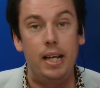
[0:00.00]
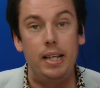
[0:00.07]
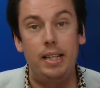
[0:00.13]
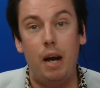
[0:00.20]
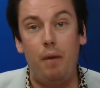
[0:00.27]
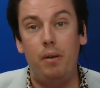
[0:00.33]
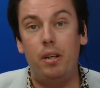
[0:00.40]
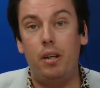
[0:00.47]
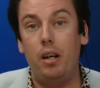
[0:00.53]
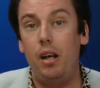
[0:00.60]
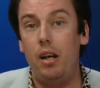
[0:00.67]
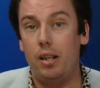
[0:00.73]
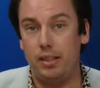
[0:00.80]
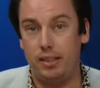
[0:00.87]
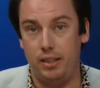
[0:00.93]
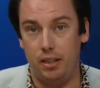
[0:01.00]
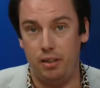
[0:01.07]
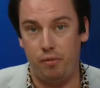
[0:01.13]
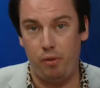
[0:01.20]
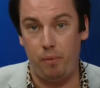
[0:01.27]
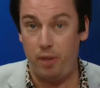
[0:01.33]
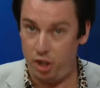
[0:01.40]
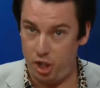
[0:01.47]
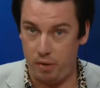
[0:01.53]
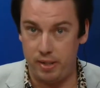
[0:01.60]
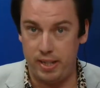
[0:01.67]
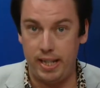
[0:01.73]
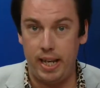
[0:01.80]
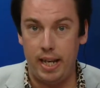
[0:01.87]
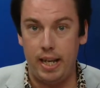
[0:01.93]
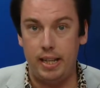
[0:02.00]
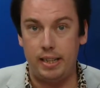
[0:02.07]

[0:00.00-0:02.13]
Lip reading: Darren Clarkson from the charity